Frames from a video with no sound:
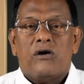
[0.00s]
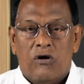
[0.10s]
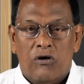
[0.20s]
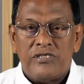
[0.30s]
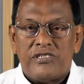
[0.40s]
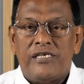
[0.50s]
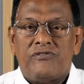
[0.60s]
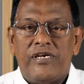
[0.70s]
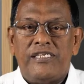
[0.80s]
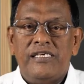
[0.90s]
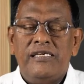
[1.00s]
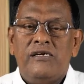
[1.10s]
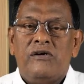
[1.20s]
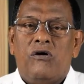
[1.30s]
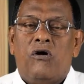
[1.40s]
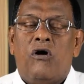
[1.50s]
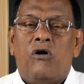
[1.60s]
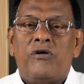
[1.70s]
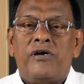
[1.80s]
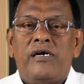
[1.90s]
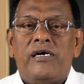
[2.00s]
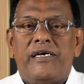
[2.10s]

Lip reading: concentrating on